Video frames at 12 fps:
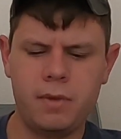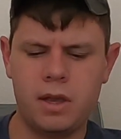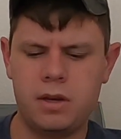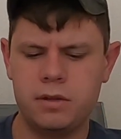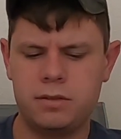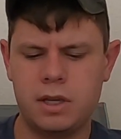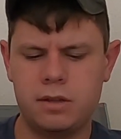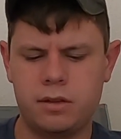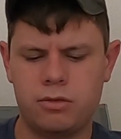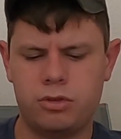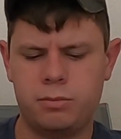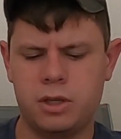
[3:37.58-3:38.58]
it does taste
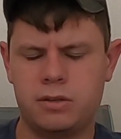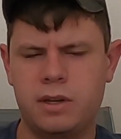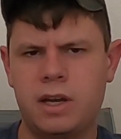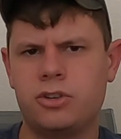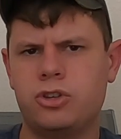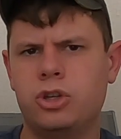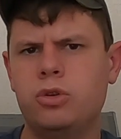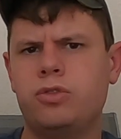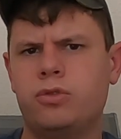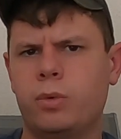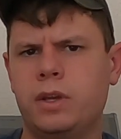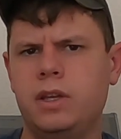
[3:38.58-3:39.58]
like root beer. It's not too
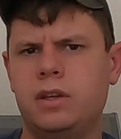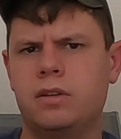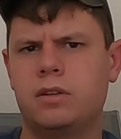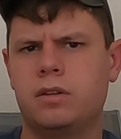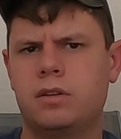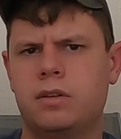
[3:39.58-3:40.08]
sweet.